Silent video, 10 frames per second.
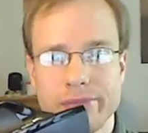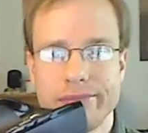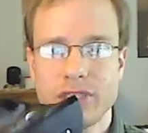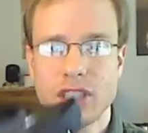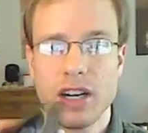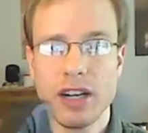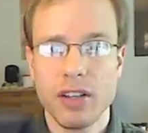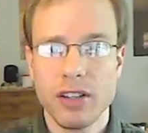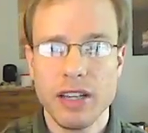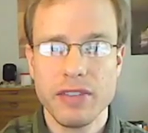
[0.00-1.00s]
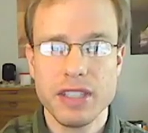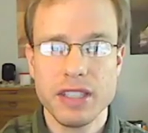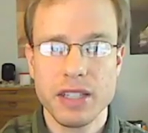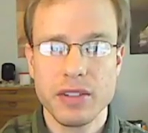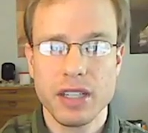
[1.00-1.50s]
Sorry, all the lefties
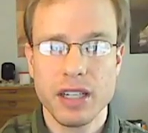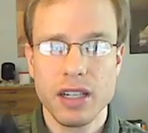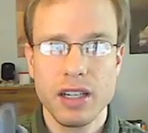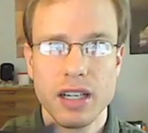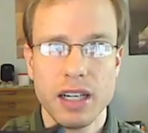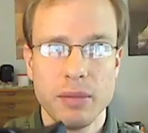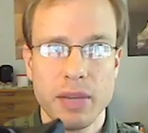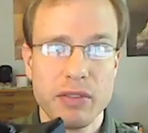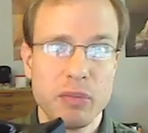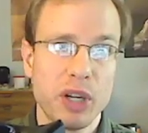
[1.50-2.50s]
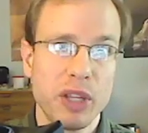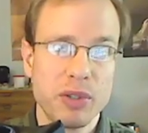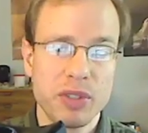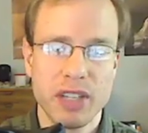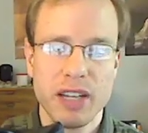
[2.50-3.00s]
out there. I have a brother
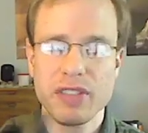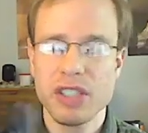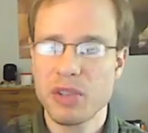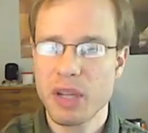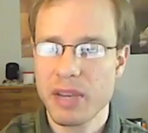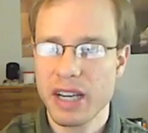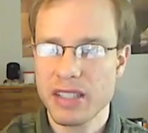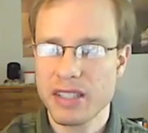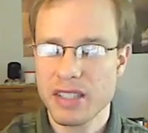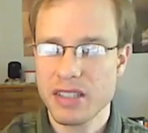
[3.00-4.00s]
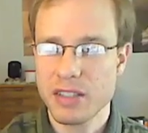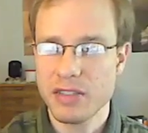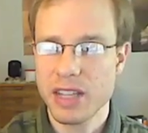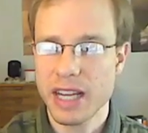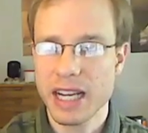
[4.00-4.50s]
who's a lefty, so I'm kind of sensitive
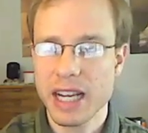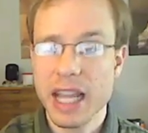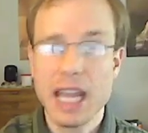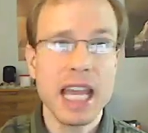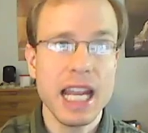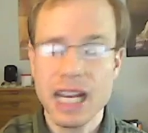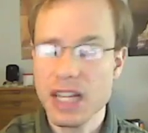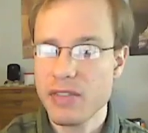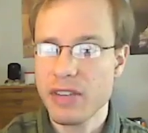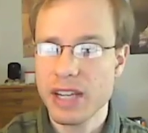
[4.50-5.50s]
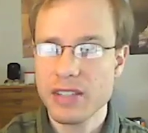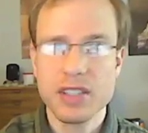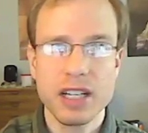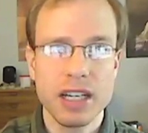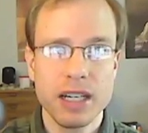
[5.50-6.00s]
to that. In any event,
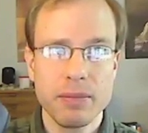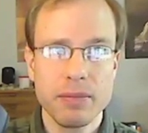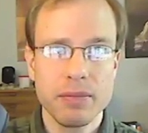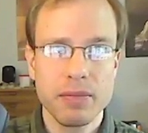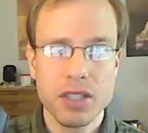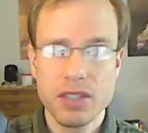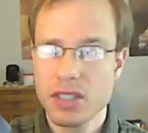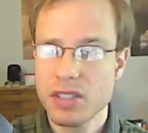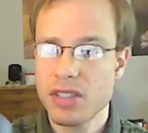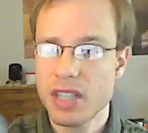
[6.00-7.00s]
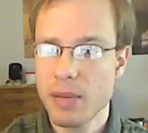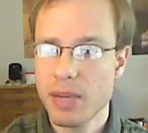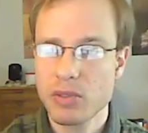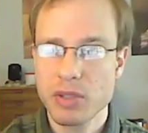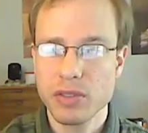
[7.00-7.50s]
this is the
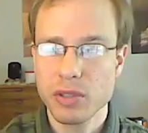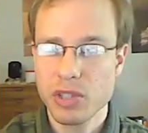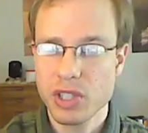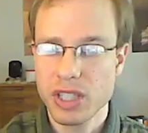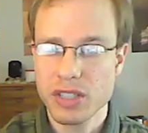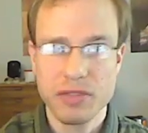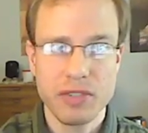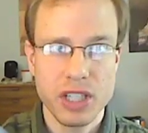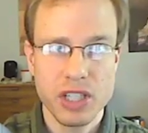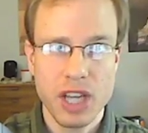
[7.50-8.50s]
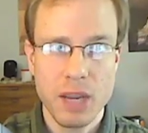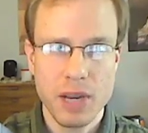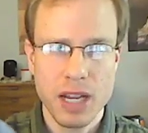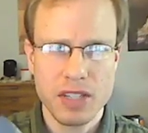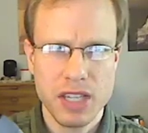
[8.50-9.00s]
MX Revolution. It is a funny shape. It
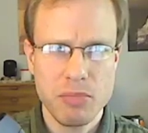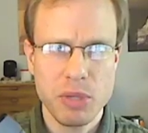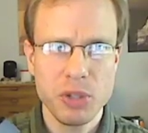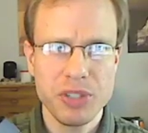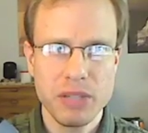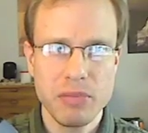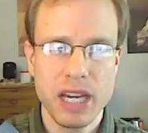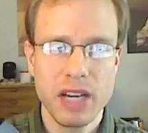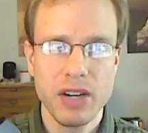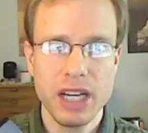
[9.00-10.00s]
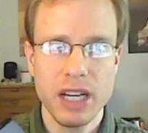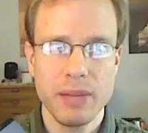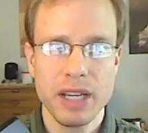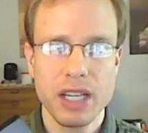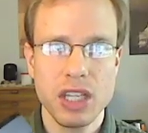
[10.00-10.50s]
has a built-in battery. I'm
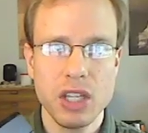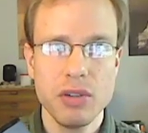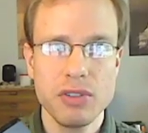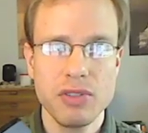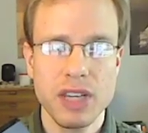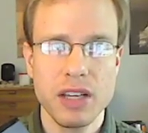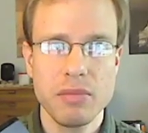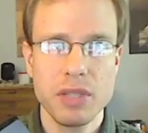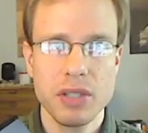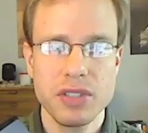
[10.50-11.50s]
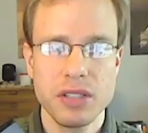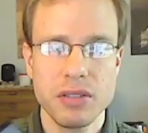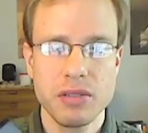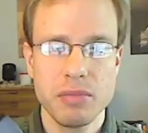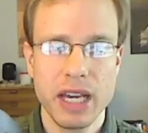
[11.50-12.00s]
not a huge fan of the
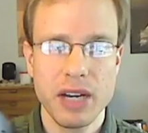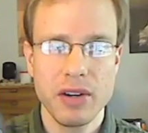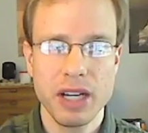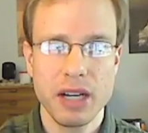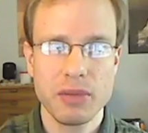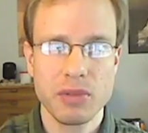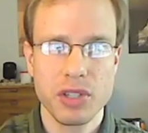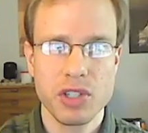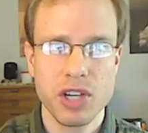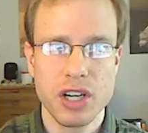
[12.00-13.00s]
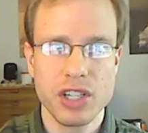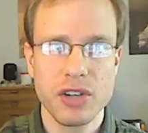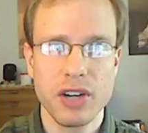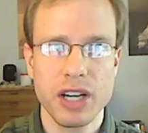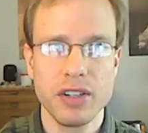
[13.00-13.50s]
built-in battery. It comes with a charging
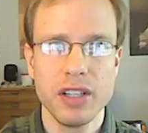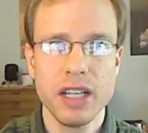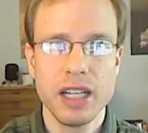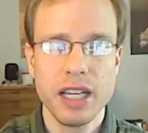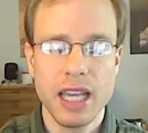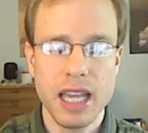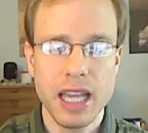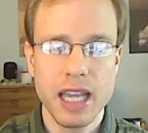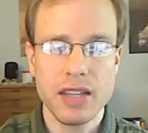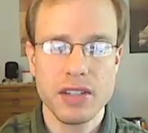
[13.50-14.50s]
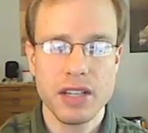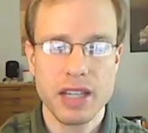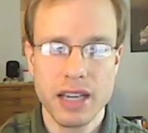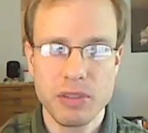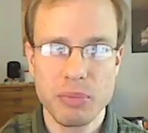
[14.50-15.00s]
cradle, and
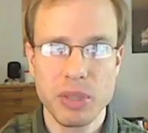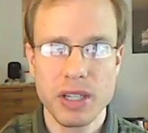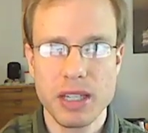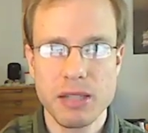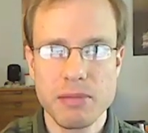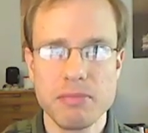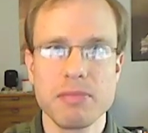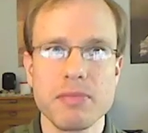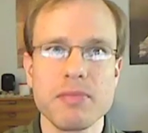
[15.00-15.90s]
you have to plug it in,